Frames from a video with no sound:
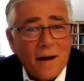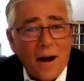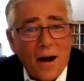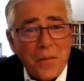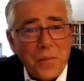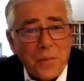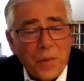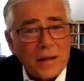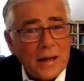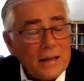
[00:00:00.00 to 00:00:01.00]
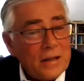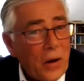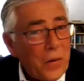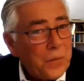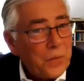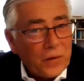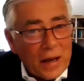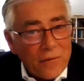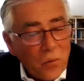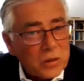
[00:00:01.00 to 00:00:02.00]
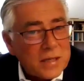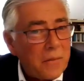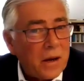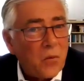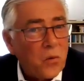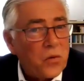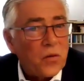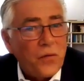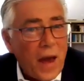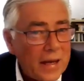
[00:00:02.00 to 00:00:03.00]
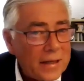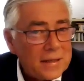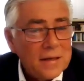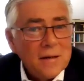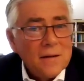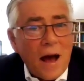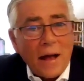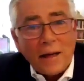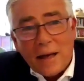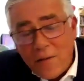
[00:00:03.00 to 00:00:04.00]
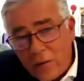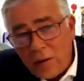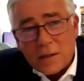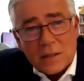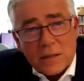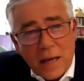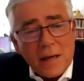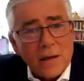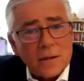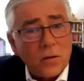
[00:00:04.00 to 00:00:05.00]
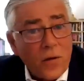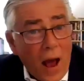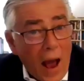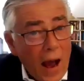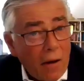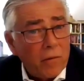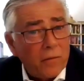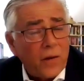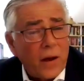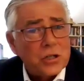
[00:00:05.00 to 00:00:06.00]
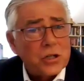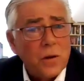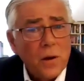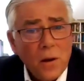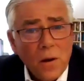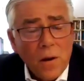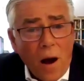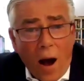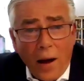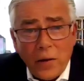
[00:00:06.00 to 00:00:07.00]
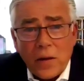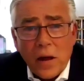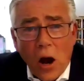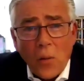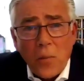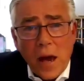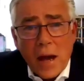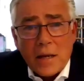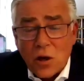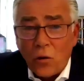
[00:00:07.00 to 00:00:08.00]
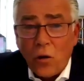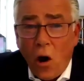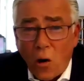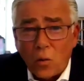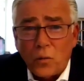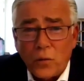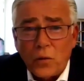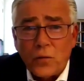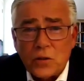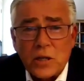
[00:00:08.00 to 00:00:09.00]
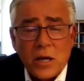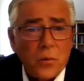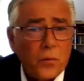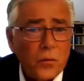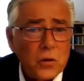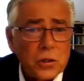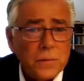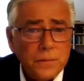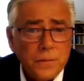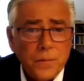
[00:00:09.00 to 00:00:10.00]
But, you know, given what's happening with the Fed and given the stickiness of our inflation, I think the RBA is on hold for the foreseeable future.